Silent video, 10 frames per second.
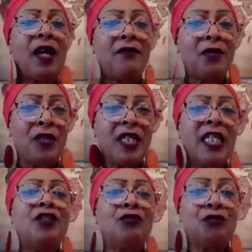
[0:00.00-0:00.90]
or whatever
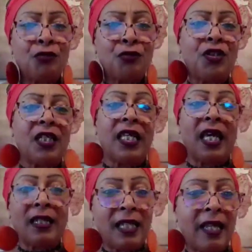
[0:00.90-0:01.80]
we need to do to
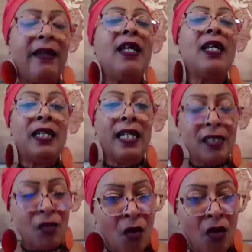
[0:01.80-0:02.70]
get there,
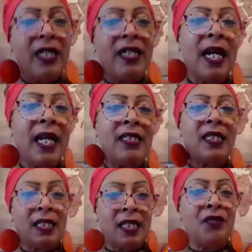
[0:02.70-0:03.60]
let's
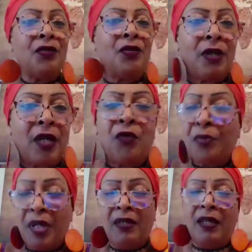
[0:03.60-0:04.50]
organize it, and
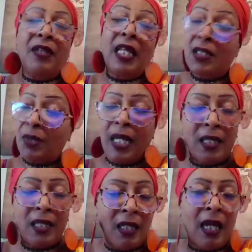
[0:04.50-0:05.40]
we'll be there. That's what
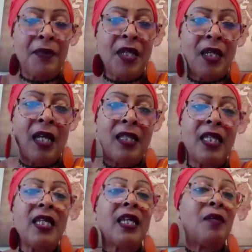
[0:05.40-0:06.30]
I think. I mean, I
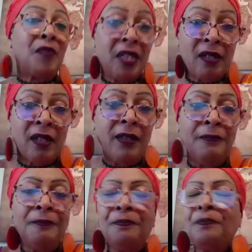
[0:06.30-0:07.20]
think it can be done.